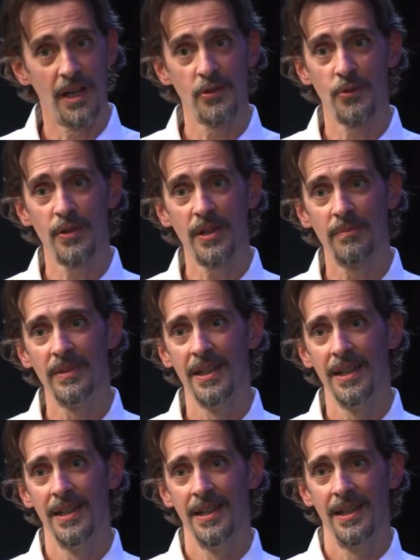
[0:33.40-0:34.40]
Night's Dream.
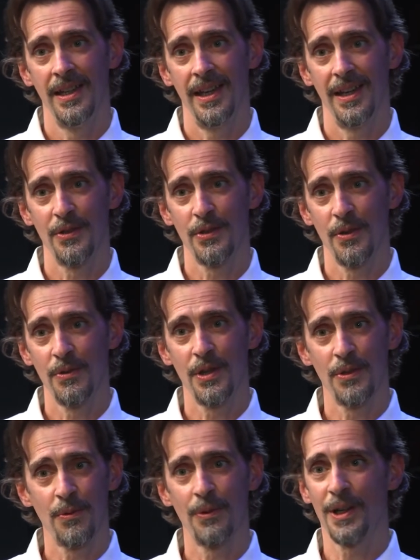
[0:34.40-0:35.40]
And so
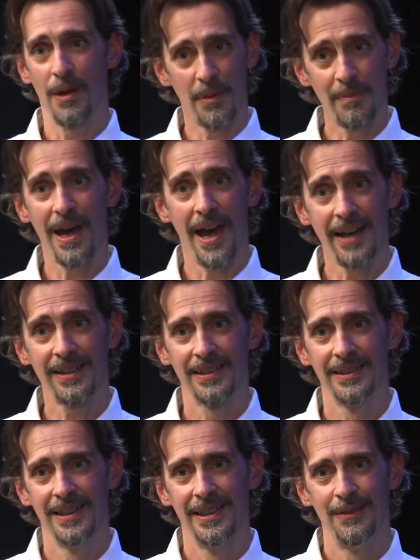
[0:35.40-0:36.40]
since we were coming back,
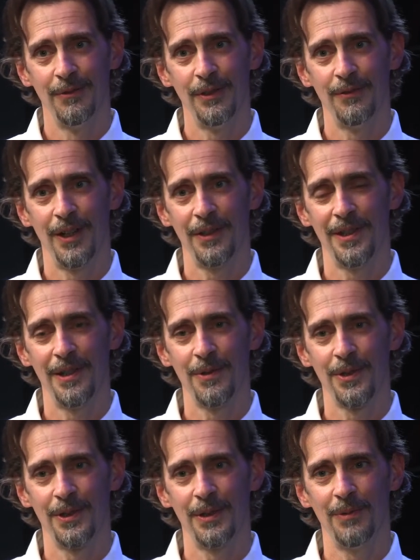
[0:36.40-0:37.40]
we felt that it
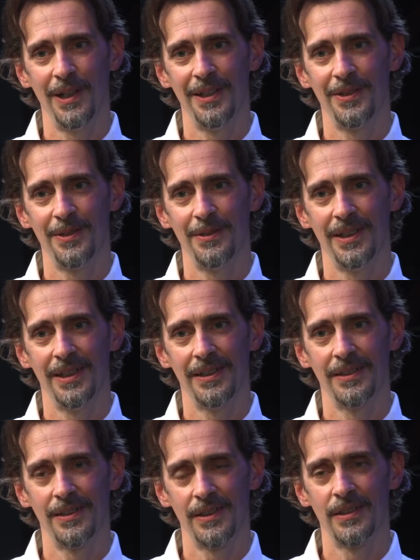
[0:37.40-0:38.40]
was a good way
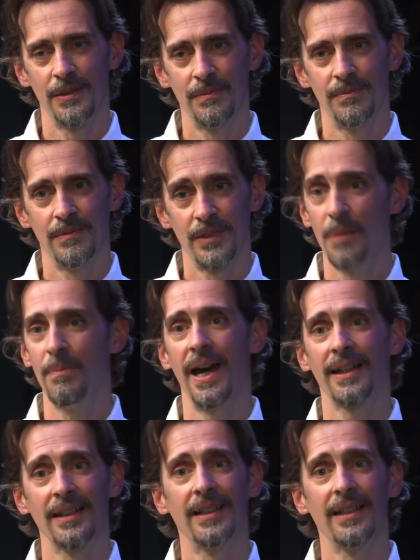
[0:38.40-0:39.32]
to come back